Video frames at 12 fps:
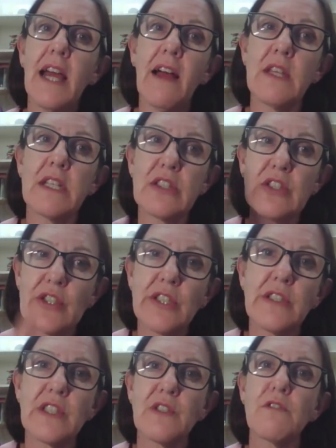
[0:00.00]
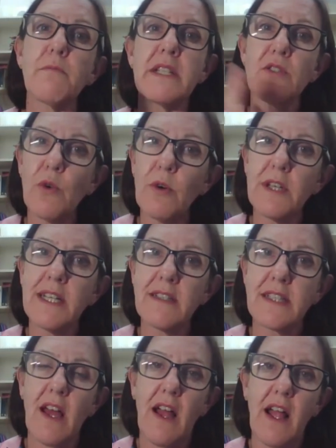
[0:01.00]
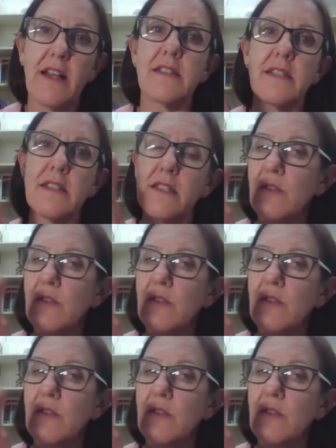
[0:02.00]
and that students who've been taught in science and